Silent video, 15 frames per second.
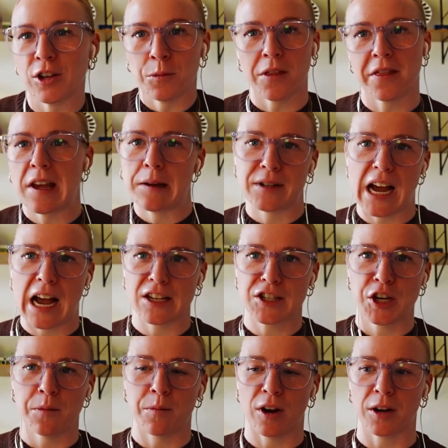You want them to ask
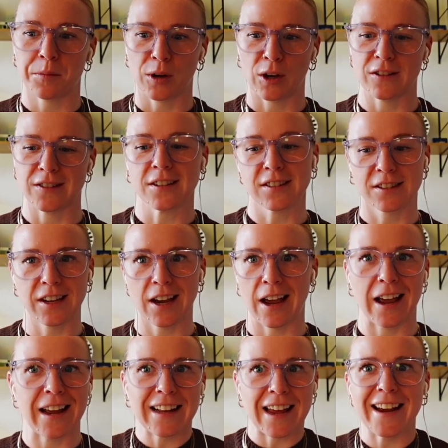you about it because it's
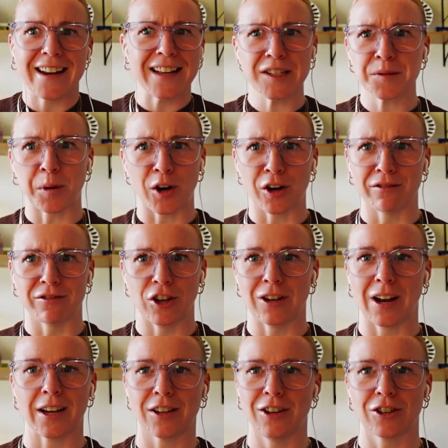it is part of you.
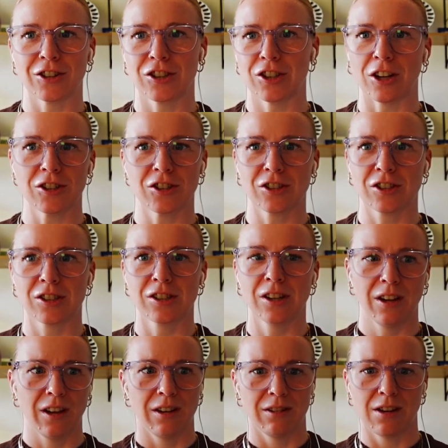Like you're such
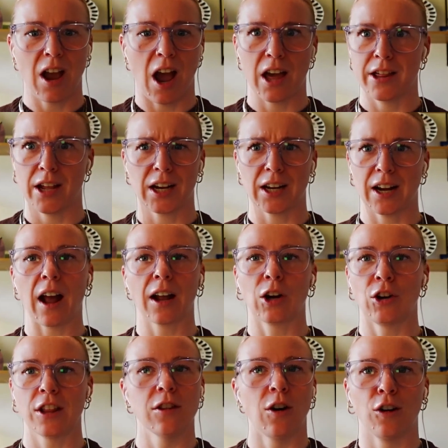I think an
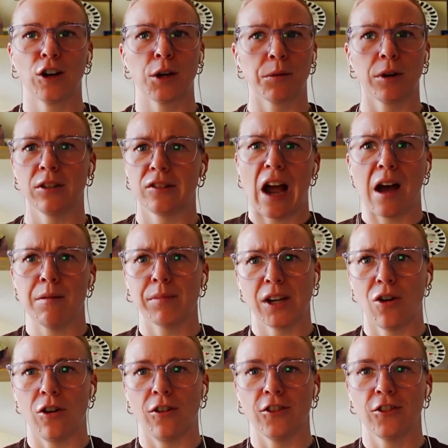icon in the hooker world and
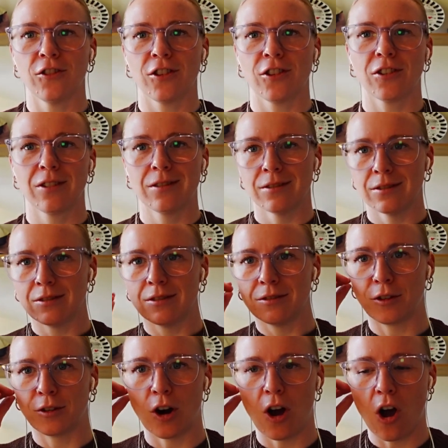beyond
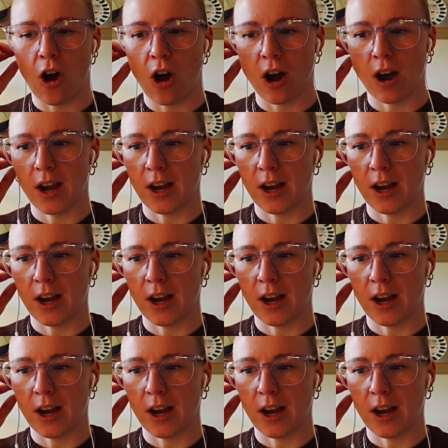for how.